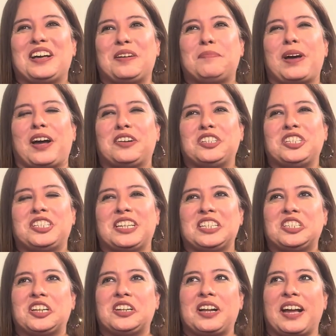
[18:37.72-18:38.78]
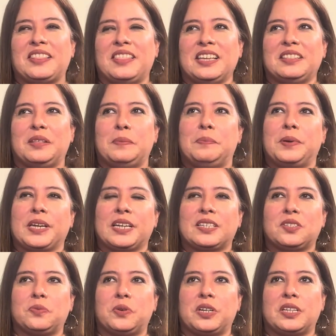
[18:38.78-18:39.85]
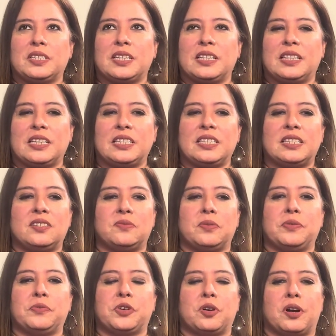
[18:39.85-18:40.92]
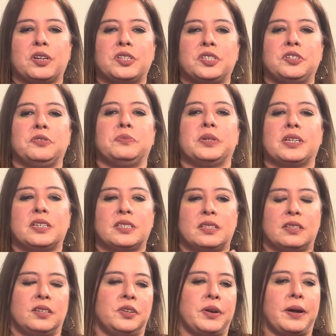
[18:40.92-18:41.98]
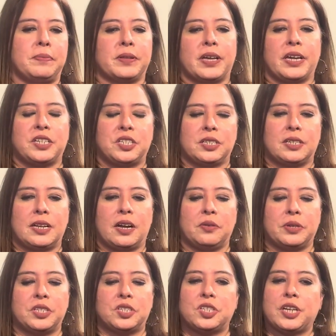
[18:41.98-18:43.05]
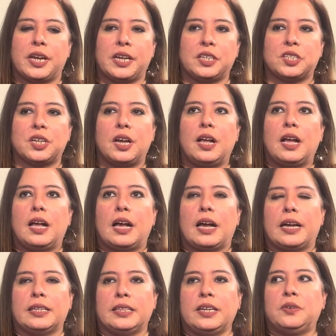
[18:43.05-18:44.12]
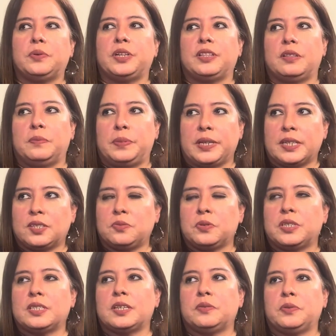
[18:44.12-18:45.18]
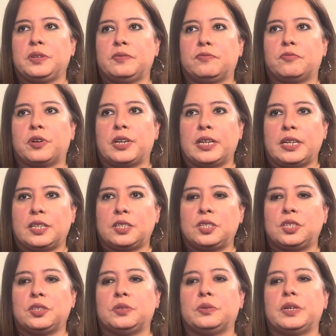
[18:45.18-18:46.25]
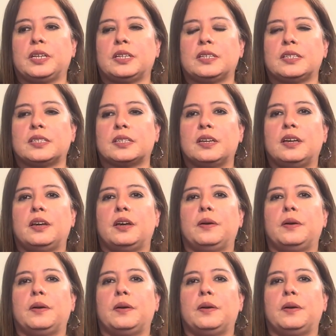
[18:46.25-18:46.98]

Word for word: Um, I'll just touch on, I think, the biggest ones. And this is in regards to because of the new application, how it's changed. I think one of the biggest ones that we've run into is